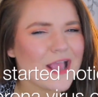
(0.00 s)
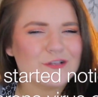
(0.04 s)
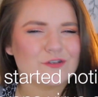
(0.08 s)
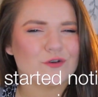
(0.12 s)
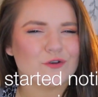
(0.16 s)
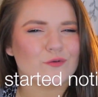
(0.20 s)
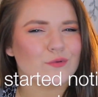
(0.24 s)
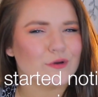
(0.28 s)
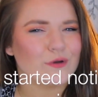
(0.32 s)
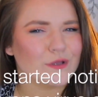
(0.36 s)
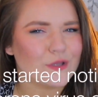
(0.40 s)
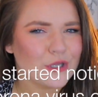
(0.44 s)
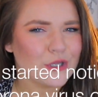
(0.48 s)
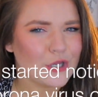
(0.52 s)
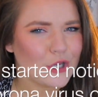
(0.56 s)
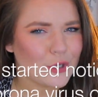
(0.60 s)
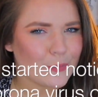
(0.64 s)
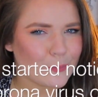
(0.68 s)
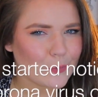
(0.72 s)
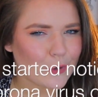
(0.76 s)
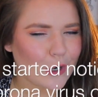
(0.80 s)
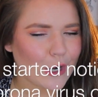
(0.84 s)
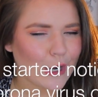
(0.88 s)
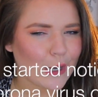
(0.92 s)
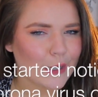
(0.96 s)
It's a really
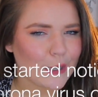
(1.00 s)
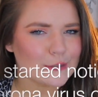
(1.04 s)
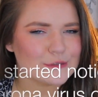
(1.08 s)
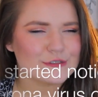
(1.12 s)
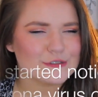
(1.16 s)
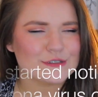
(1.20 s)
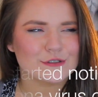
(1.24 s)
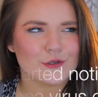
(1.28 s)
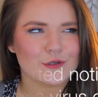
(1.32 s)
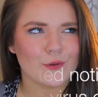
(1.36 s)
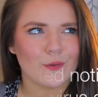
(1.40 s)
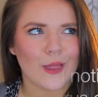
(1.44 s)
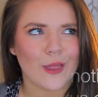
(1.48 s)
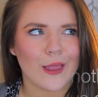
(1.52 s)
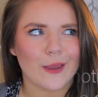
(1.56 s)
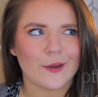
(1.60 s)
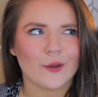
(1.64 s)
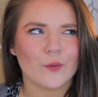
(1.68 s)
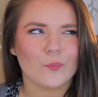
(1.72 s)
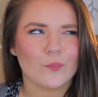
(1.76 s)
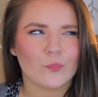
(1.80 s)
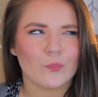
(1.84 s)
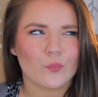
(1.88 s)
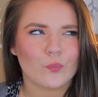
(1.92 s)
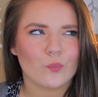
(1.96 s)
good price. So like,